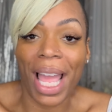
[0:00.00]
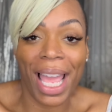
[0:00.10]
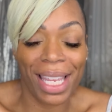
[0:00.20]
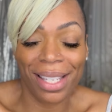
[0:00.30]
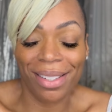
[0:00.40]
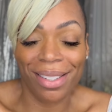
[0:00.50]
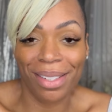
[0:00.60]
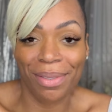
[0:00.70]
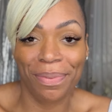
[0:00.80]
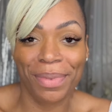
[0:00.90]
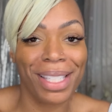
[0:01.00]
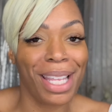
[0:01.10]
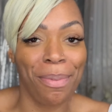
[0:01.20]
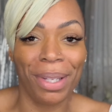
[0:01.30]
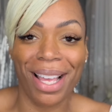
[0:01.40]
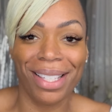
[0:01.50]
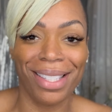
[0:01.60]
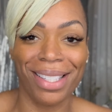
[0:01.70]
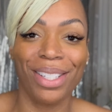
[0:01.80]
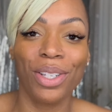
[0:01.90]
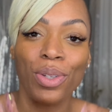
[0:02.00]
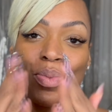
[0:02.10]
and stay blessed.